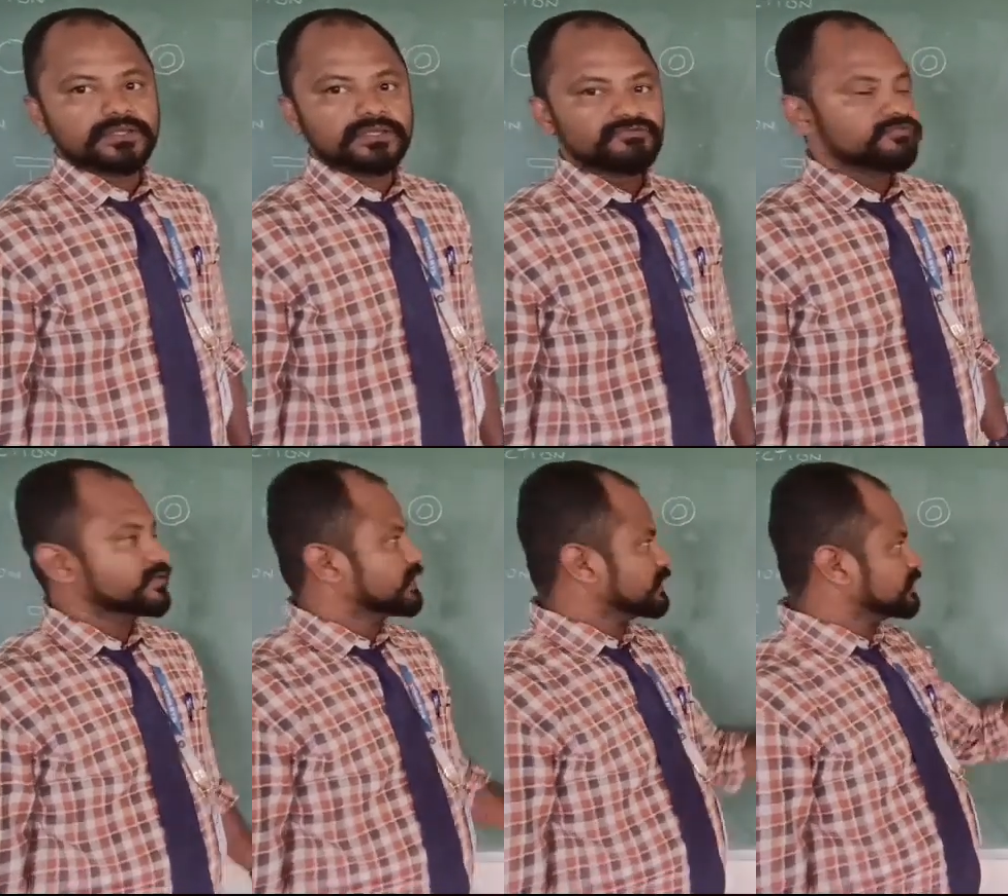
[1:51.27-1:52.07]
If we
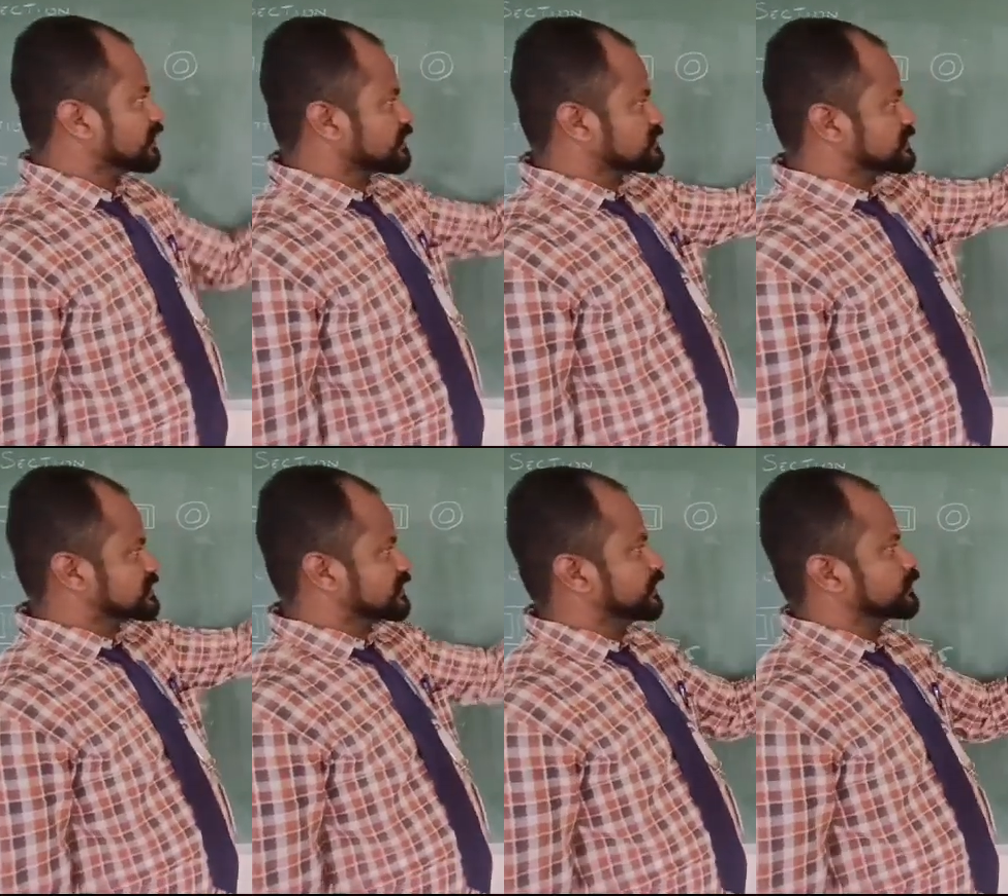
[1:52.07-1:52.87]
cut the cross
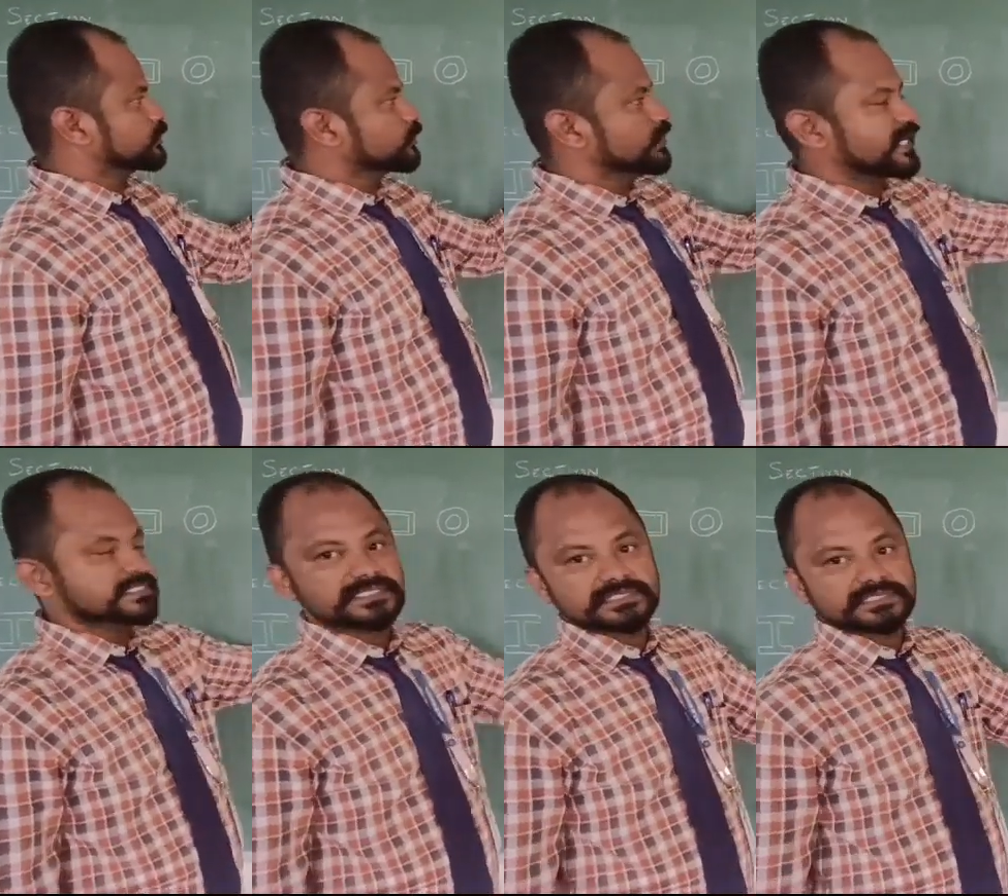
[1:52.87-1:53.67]
section into two
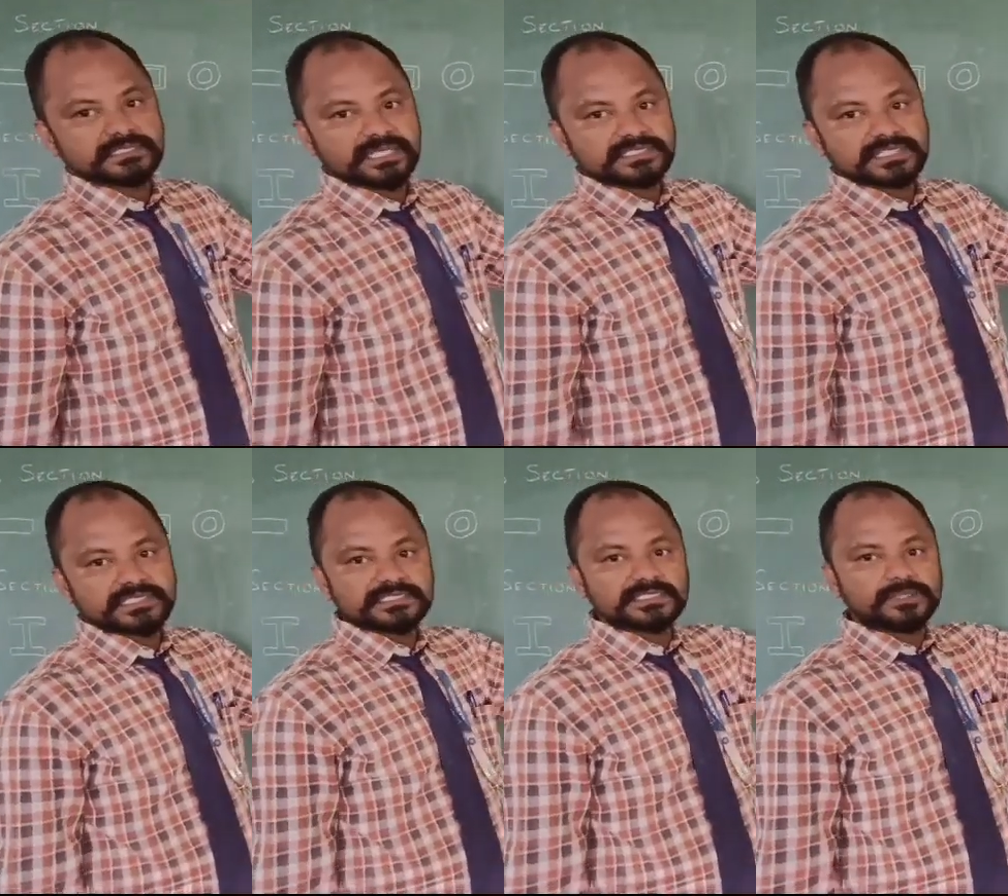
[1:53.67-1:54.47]
axes, x
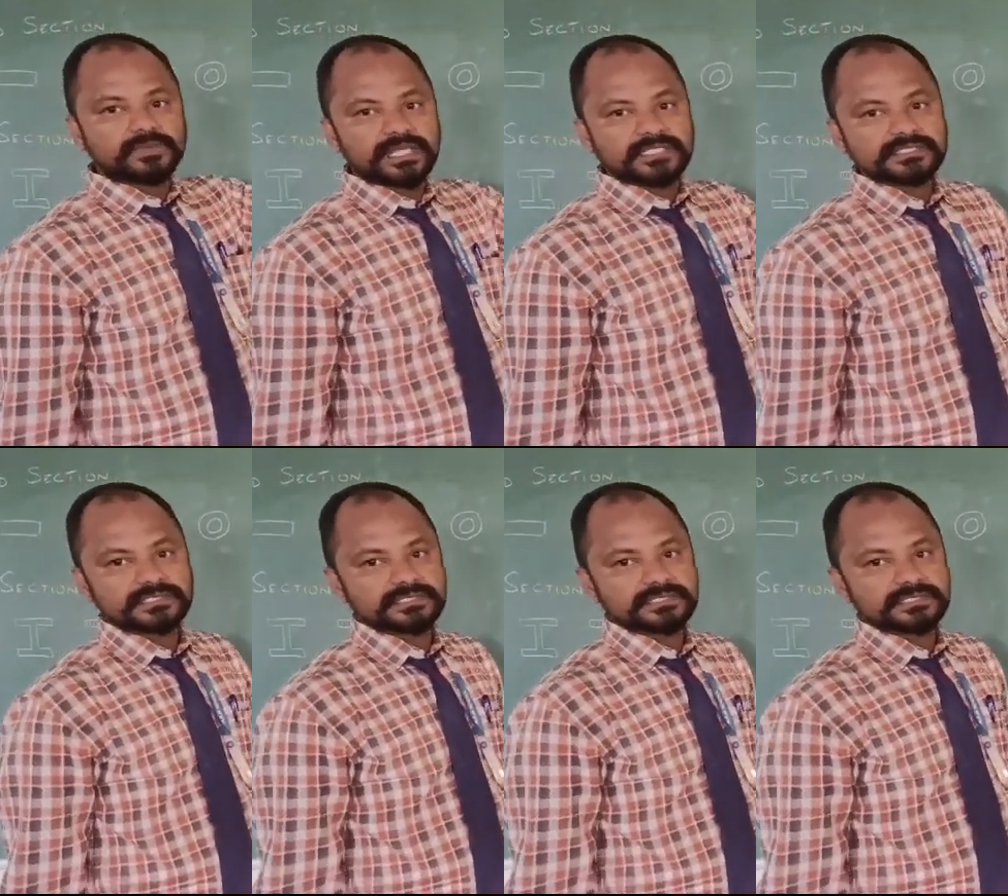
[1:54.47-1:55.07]
axis and y axis,